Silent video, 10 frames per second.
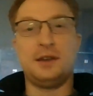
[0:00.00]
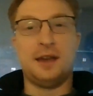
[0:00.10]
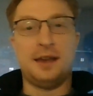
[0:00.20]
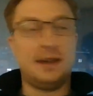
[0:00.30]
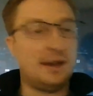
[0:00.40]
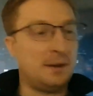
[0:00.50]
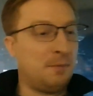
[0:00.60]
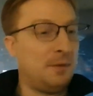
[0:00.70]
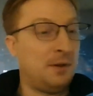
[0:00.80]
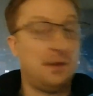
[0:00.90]
a.m.,
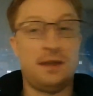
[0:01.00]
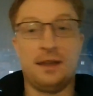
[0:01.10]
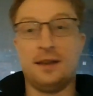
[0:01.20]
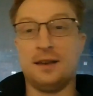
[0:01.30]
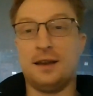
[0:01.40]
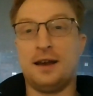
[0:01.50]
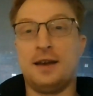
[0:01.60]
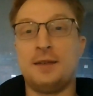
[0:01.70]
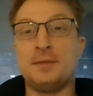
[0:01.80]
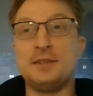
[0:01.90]
and I
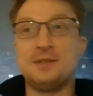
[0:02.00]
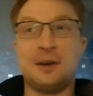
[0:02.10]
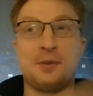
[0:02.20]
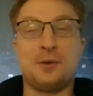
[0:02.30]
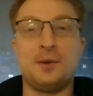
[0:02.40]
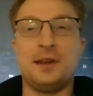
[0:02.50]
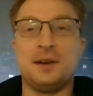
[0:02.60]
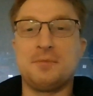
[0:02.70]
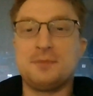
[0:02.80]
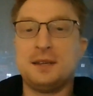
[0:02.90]
am in South Korea.
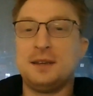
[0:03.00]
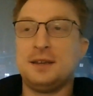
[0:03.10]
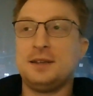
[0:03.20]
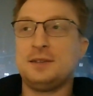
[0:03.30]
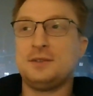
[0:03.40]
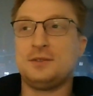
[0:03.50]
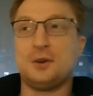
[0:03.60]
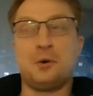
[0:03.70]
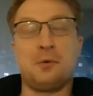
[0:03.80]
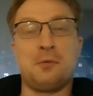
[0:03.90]

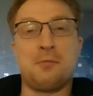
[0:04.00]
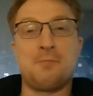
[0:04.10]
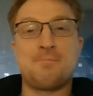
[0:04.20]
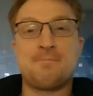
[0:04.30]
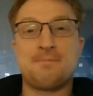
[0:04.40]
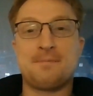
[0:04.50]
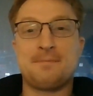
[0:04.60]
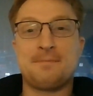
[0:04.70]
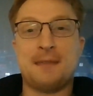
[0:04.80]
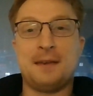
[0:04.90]
So,
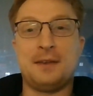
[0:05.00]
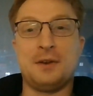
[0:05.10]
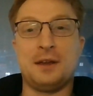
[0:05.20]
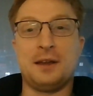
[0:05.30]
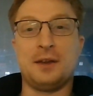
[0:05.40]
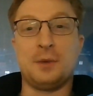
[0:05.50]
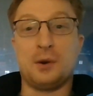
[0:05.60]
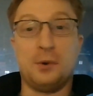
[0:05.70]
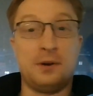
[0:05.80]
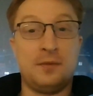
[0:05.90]
you're getting a
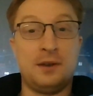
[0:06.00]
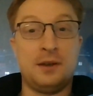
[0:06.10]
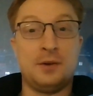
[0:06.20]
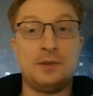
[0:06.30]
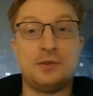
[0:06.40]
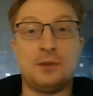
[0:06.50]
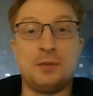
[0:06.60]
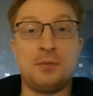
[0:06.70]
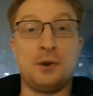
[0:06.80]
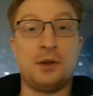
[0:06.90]
recorded video, and it's going to be
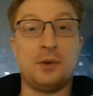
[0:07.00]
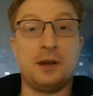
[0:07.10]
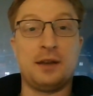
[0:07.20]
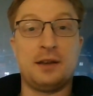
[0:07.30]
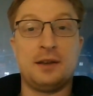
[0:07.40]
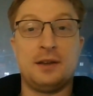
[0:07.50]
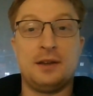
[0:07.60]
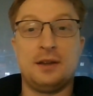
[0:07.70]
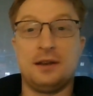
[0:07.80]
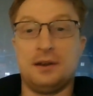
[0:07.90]
pretty quick.
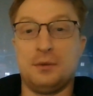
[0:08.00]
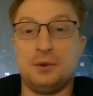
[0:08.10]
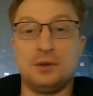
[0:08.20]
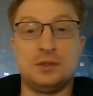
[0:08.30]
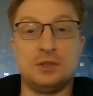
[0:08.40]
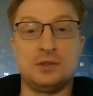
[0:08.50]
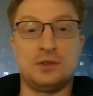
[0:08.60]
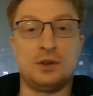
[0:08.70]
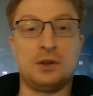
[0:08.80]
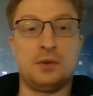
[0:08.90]
We're just going
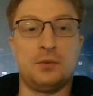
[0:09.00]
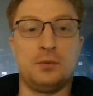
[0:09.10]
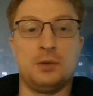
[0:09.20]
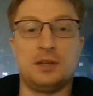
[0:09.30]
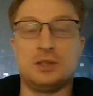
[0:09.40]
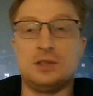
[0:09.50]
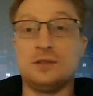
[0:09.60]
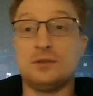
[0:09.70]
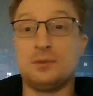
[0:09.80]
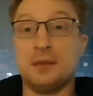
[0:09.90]
to go through predictions
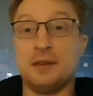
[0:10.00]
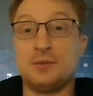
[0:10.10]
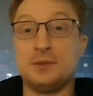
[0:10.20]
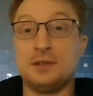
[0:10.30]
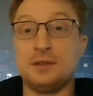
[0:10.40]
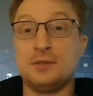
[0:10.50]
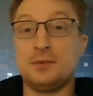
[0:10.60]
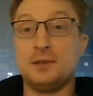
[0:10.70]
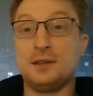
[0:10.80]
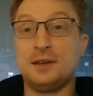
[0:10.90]
last week and this week.